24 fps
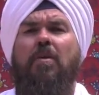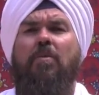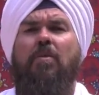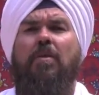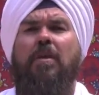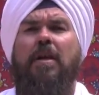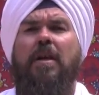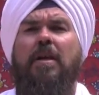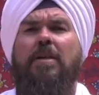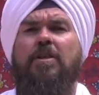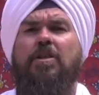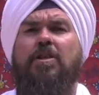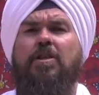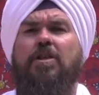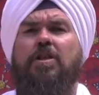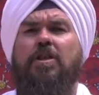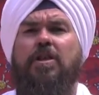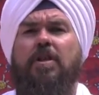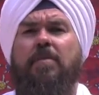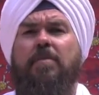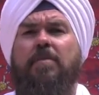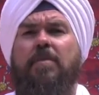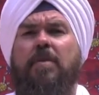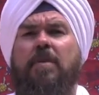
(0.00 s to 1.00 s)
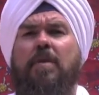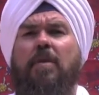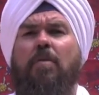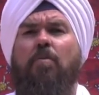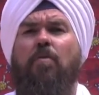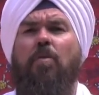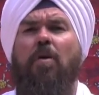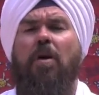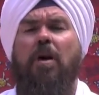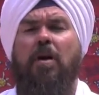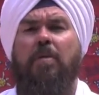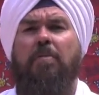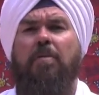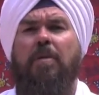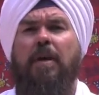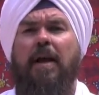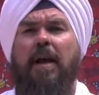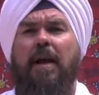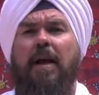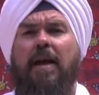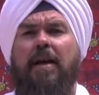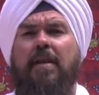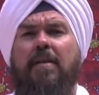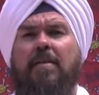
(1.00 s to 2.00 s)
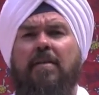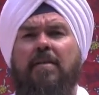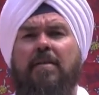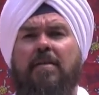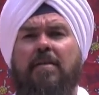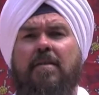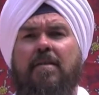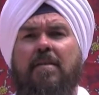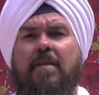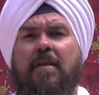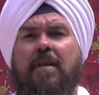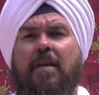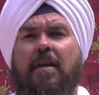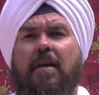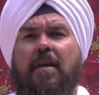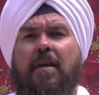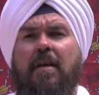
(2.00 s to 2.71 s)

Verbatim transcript: relationships in the workplace.